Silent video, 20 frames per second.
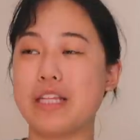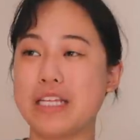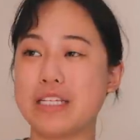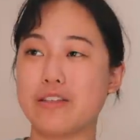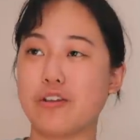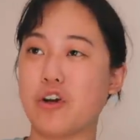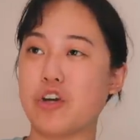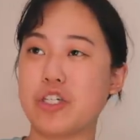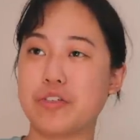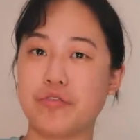
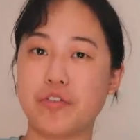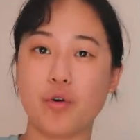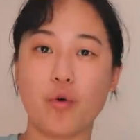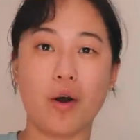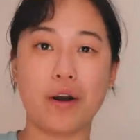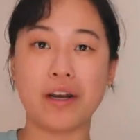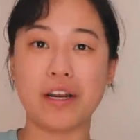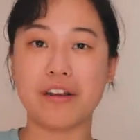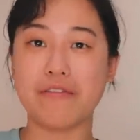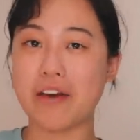this large of a
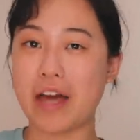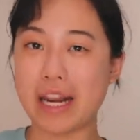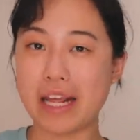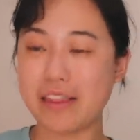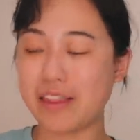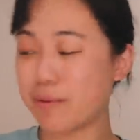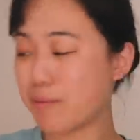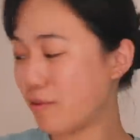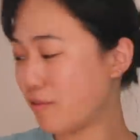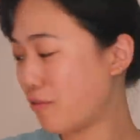quantity of
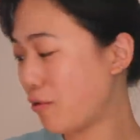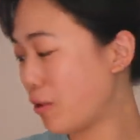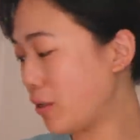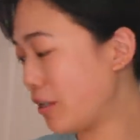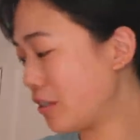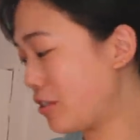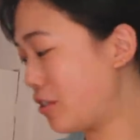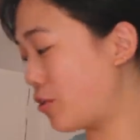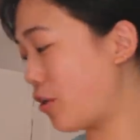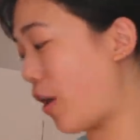anything
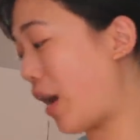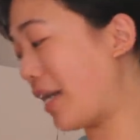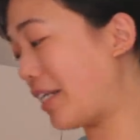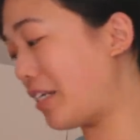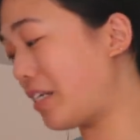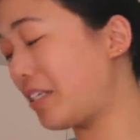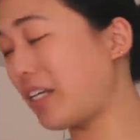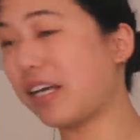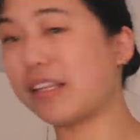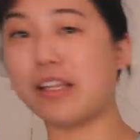before, so I
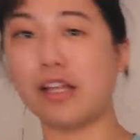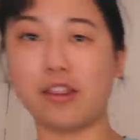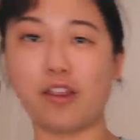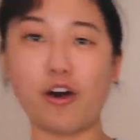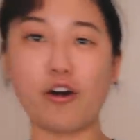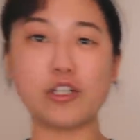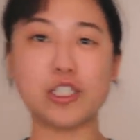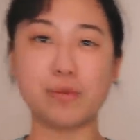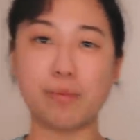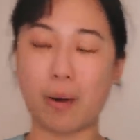just like the
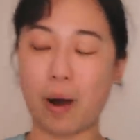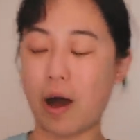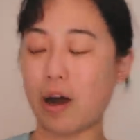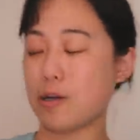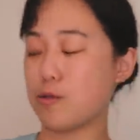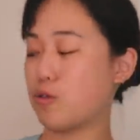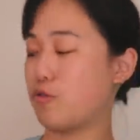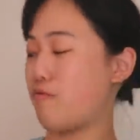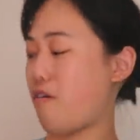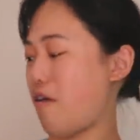large
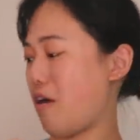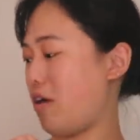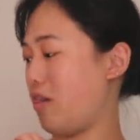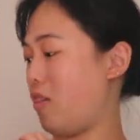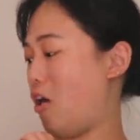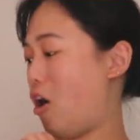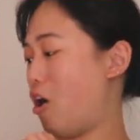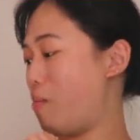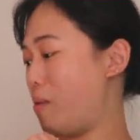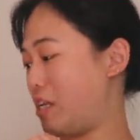box was very
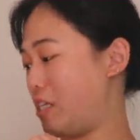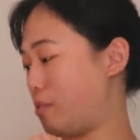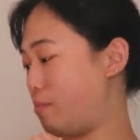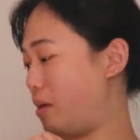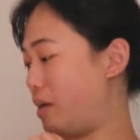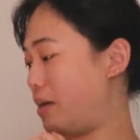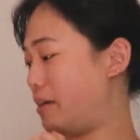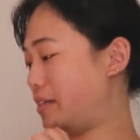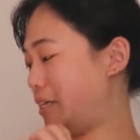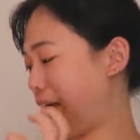alarming to
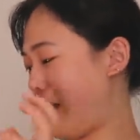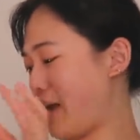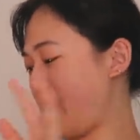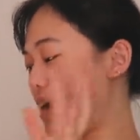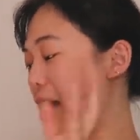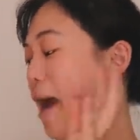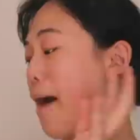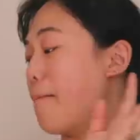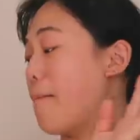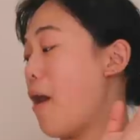me. I was like, it
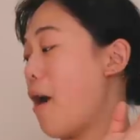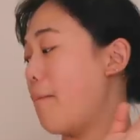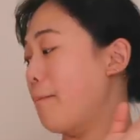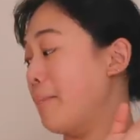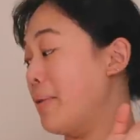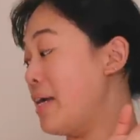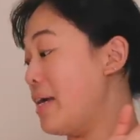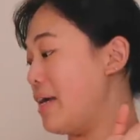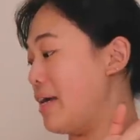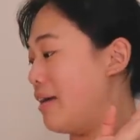cannot
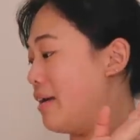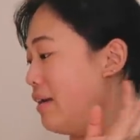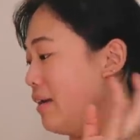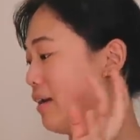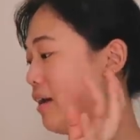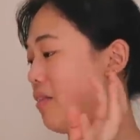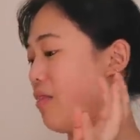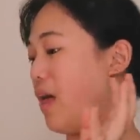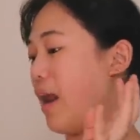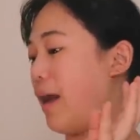be
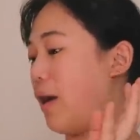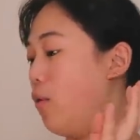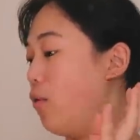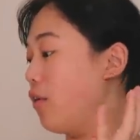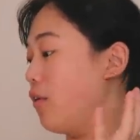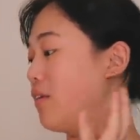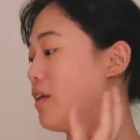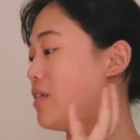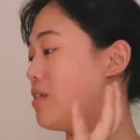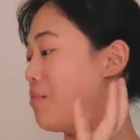that I
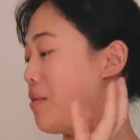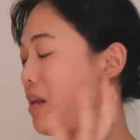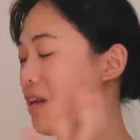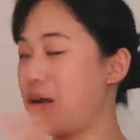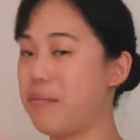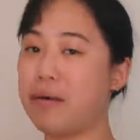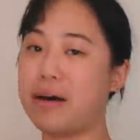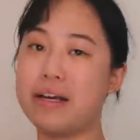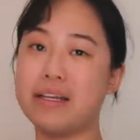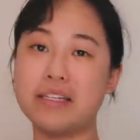ordered this
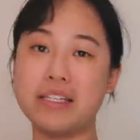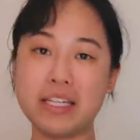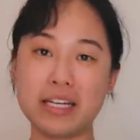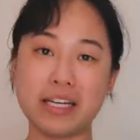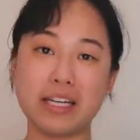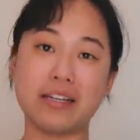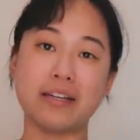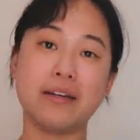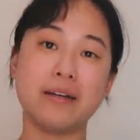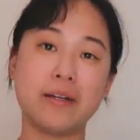many, but
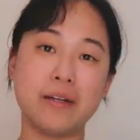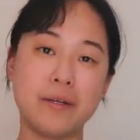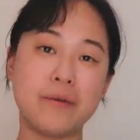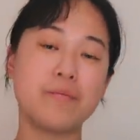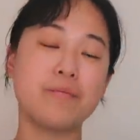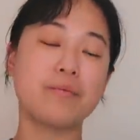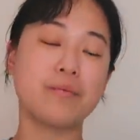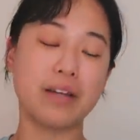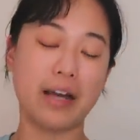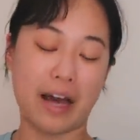indeed,
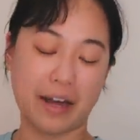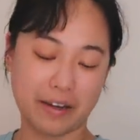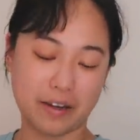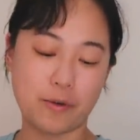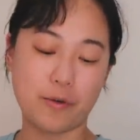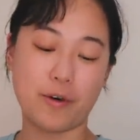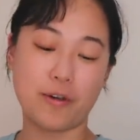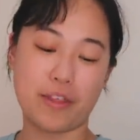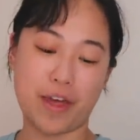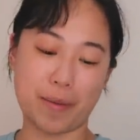I did
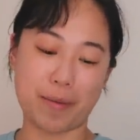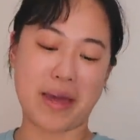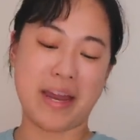order that